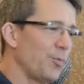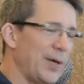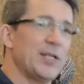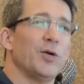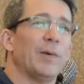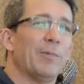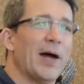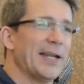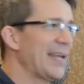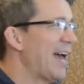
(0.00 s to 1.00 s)
We knew we
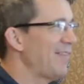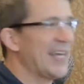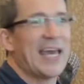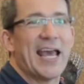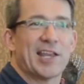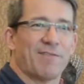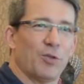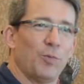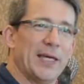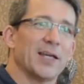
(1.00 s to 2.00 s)
wanted to have a case of
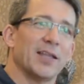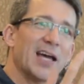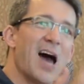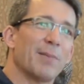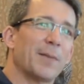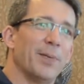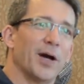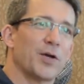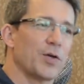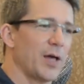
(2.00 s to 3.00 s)
the week. In the comic book,